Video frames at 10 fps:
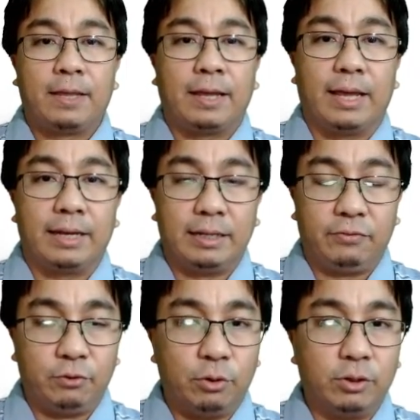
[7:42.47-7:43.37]
And
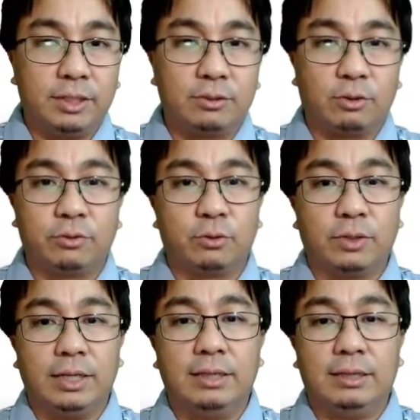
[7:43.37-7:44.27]
if you notice
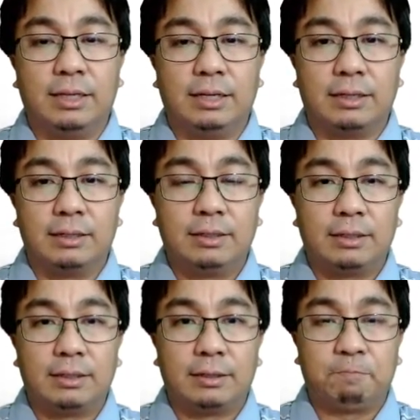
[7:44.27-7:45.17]
also in the
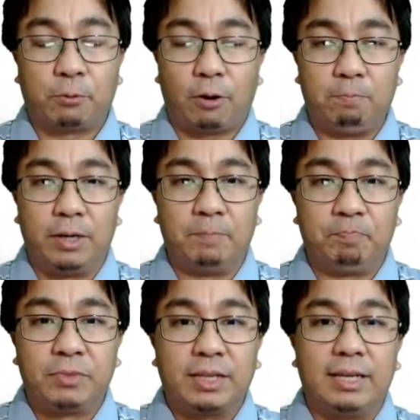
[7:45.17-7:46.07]
problem,
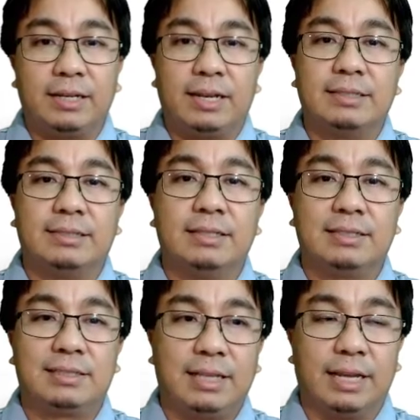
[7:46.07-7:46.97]
it doesn't
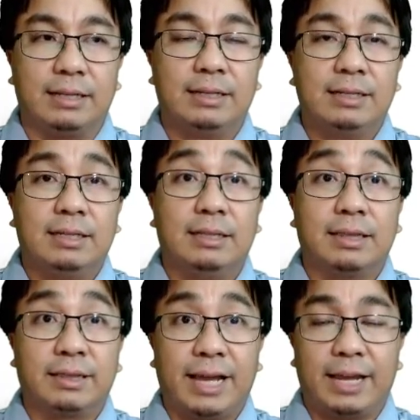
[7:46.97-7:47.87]
state the
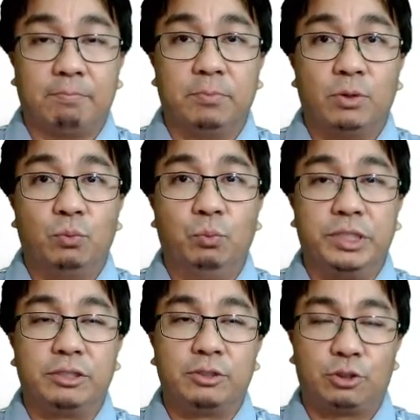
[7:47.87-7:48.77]
time,
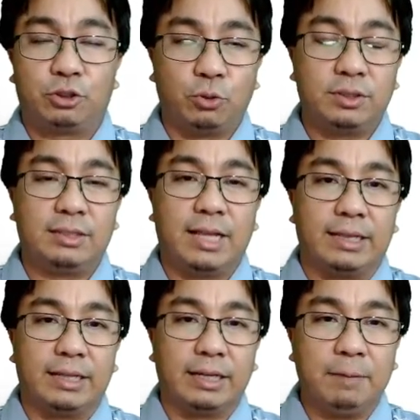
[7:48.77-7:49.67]
which shows
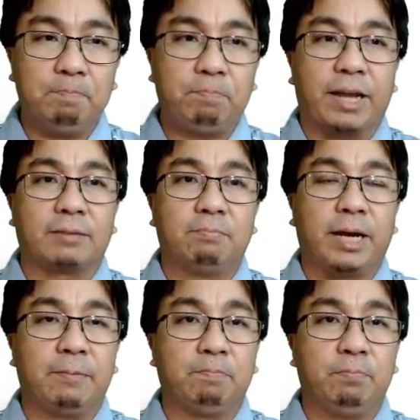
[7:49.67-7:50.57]
that the impact might